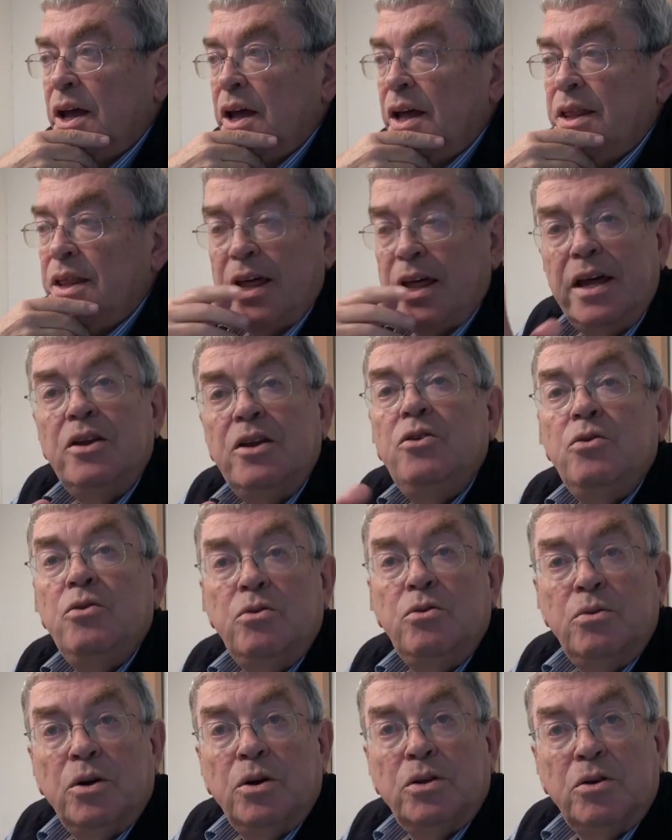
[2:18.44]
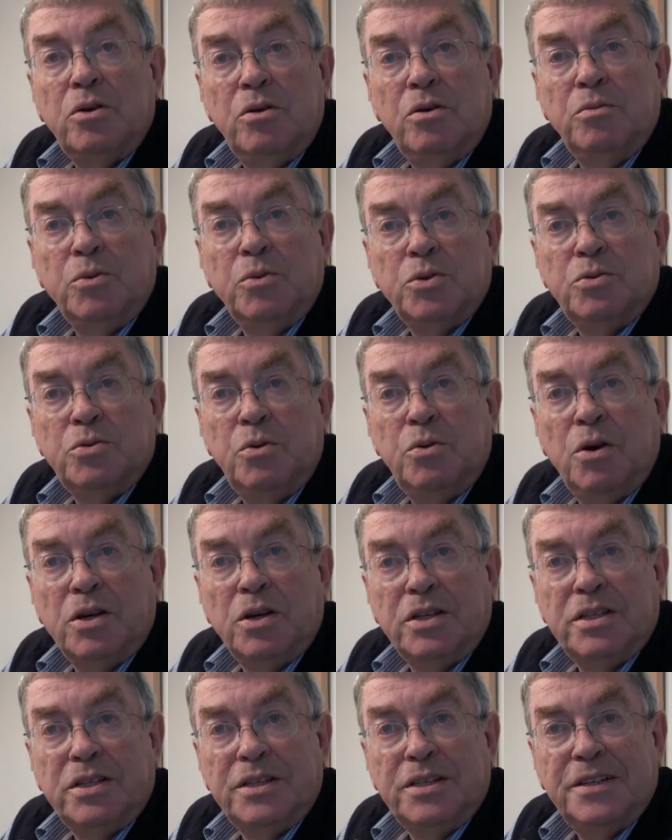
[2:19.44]
And they knew what hummus
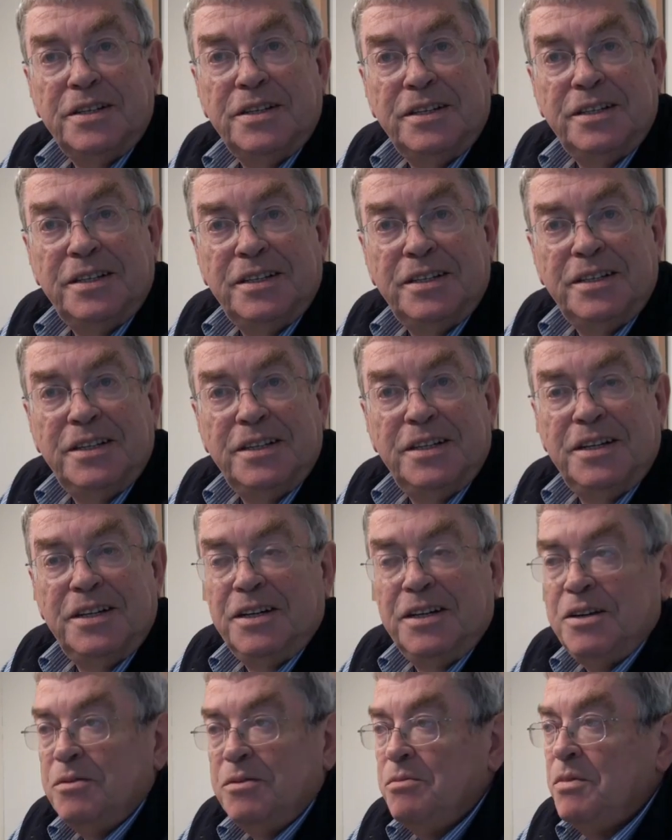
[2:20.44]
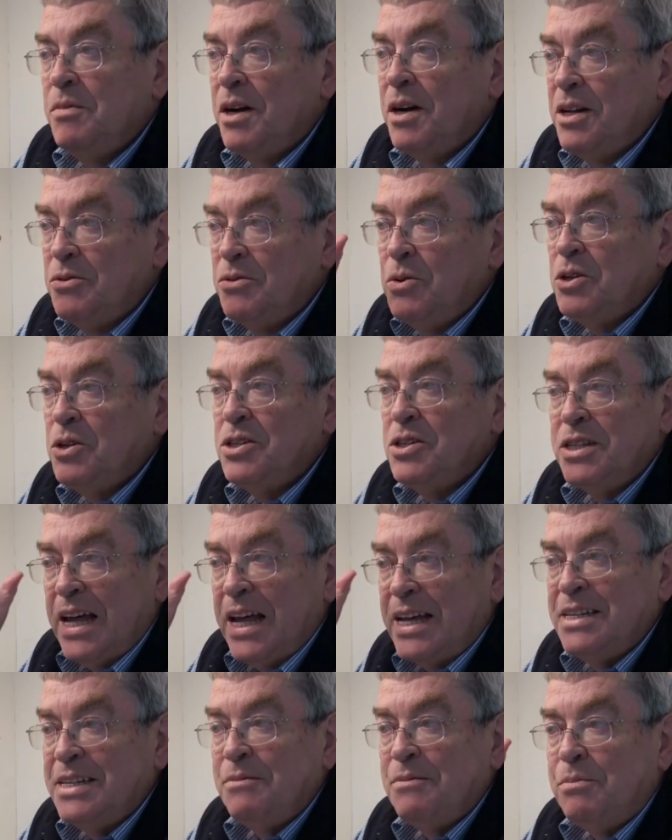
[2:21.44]
was. But it wasn't
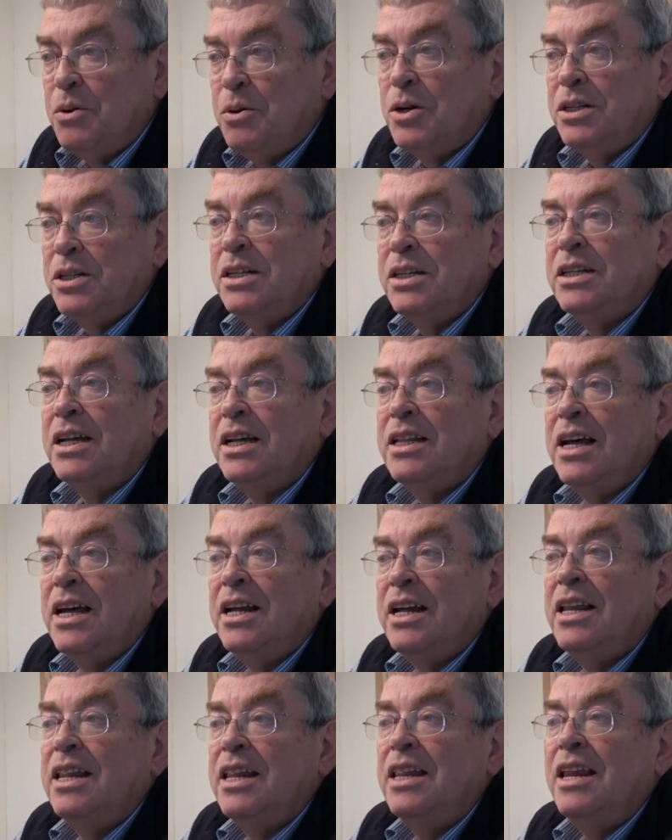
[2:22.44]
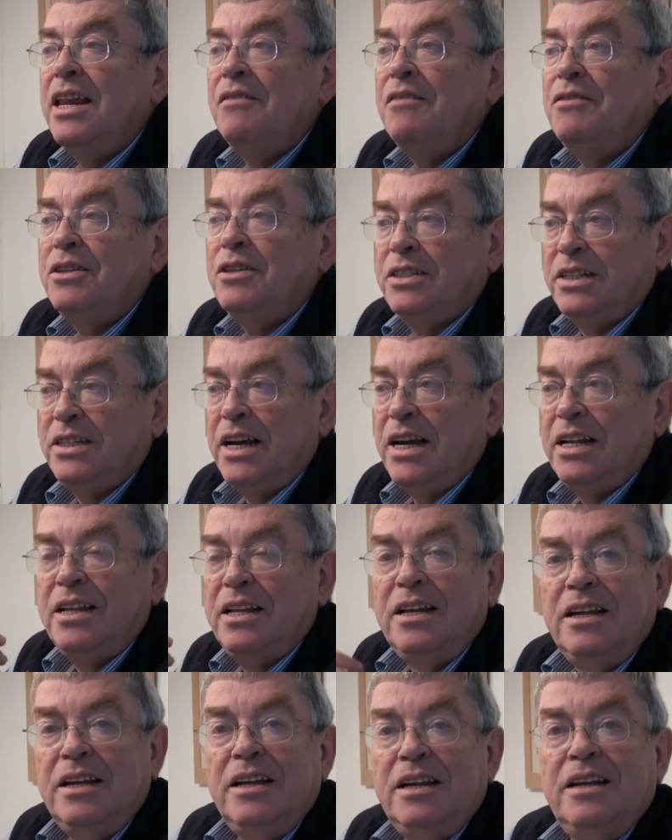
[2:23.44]
as important, and they never
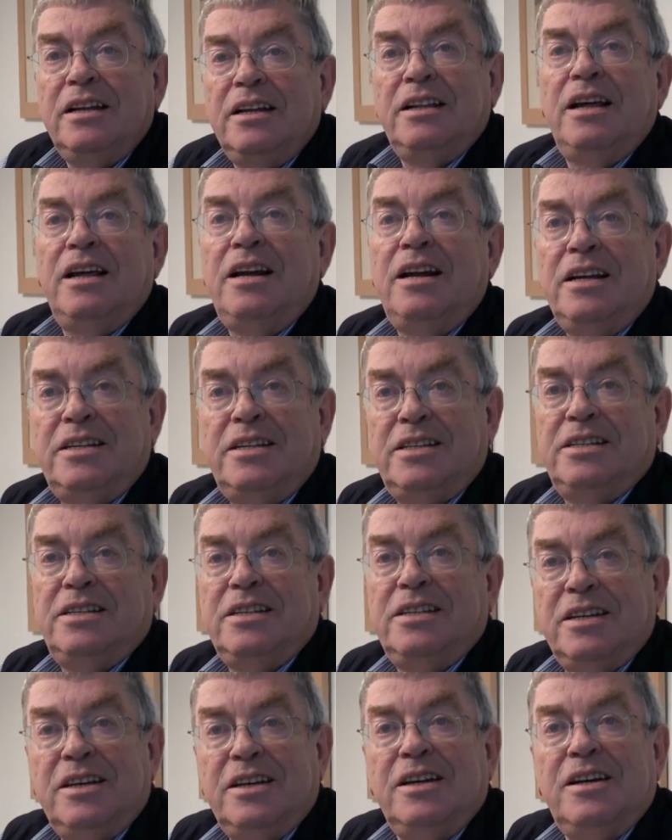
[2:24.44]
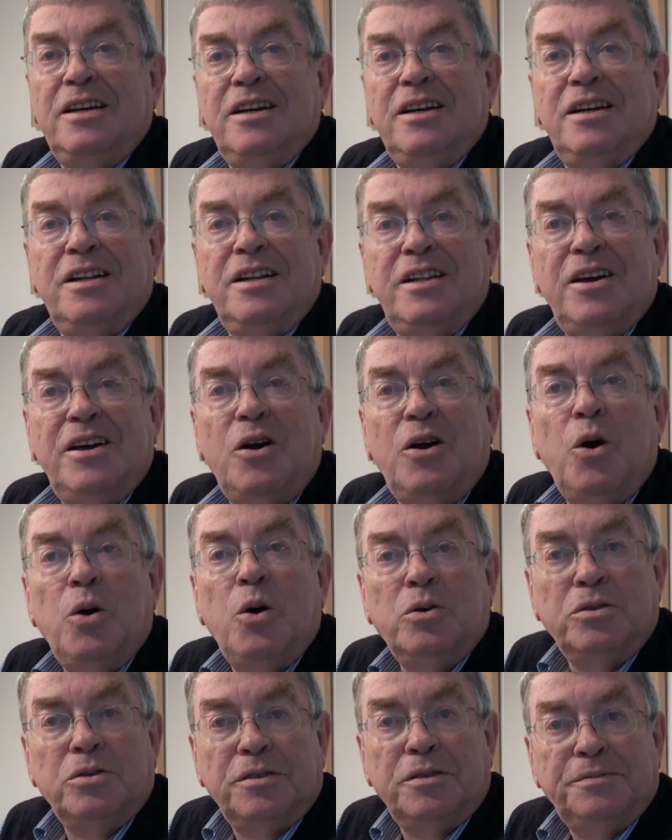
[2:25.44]
said that it's their
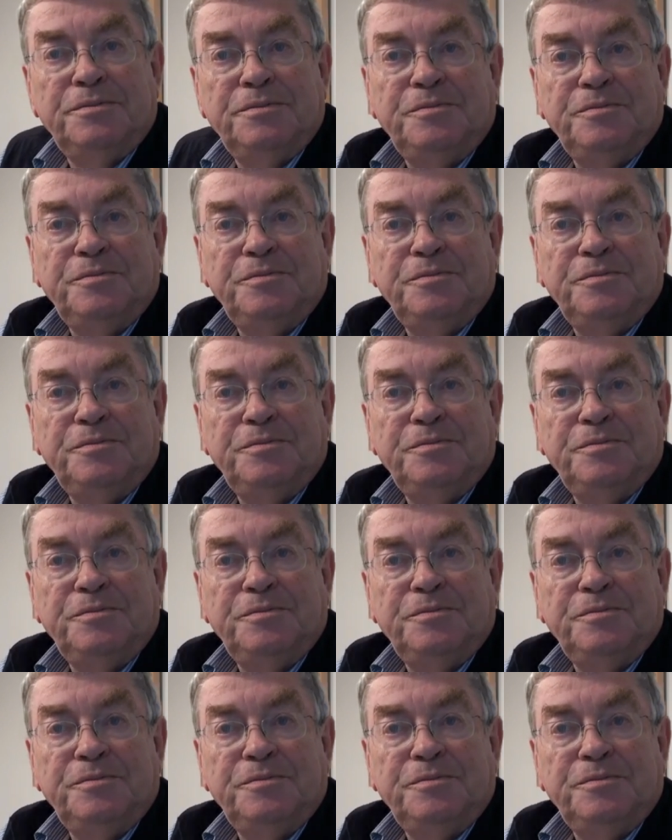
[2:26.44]
own.